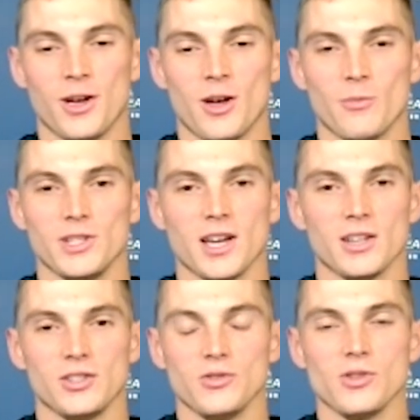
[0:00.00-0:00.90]
But yeah,
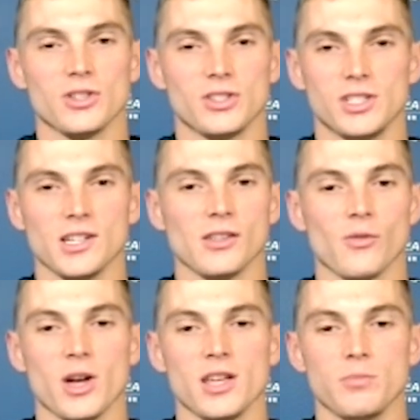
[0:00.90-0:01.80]
you can just see it in the
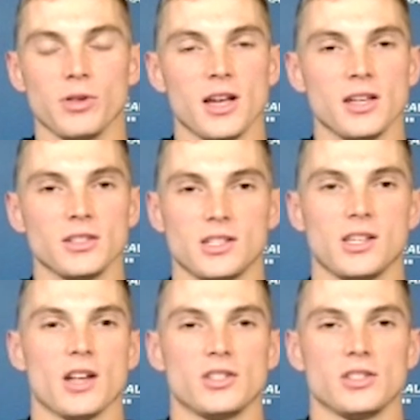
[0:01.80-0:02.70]
way he plays,
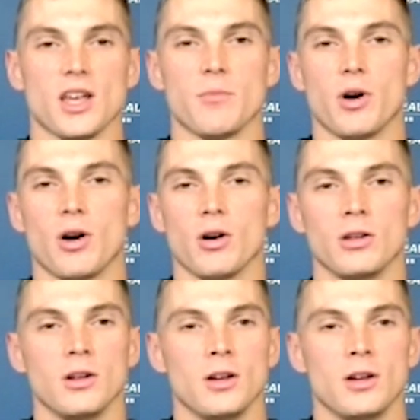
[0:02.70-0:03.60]
catches that ball.
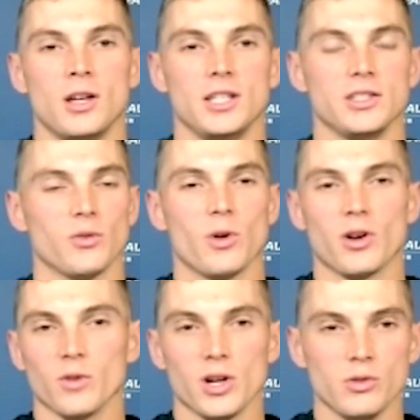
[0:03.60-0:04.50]
He's gonna want to
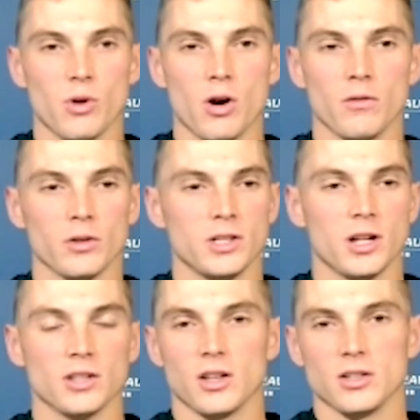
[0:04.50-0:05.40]
run you over. He
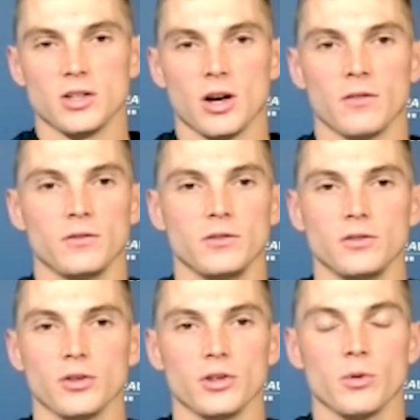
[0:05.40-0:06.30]
does all the tough,
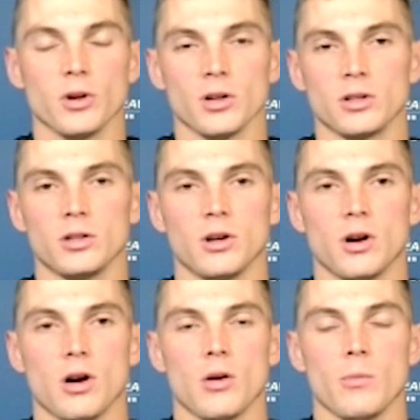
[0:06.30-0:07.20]
dirty work.
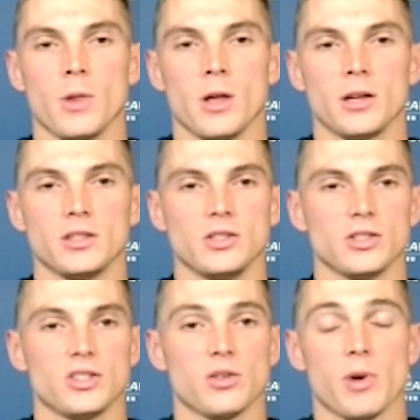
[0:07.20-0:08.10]
'Cause he's just
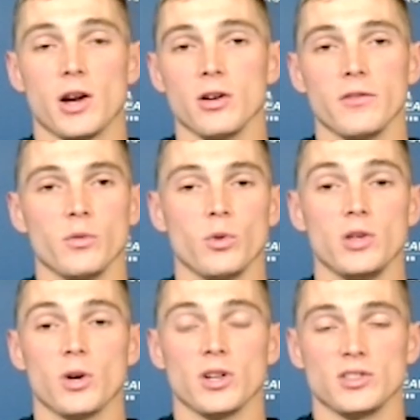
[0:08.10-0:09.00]
a competitor. He
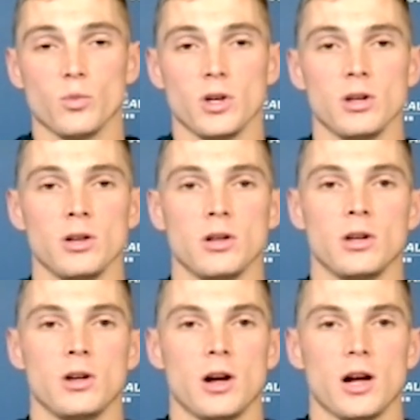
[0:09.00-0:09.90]
wants to win,
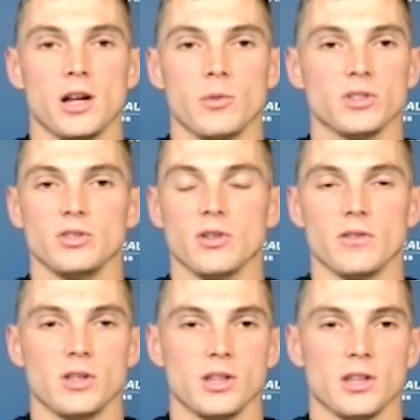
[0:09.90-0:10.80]
and he wants to do
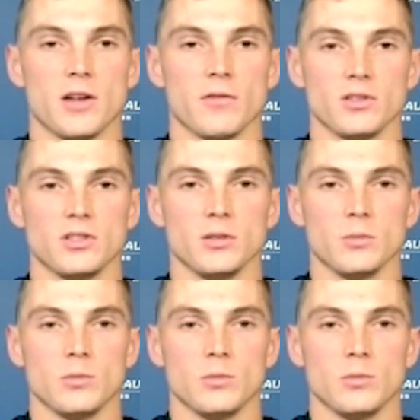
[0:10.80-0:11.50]
everything he can for the team.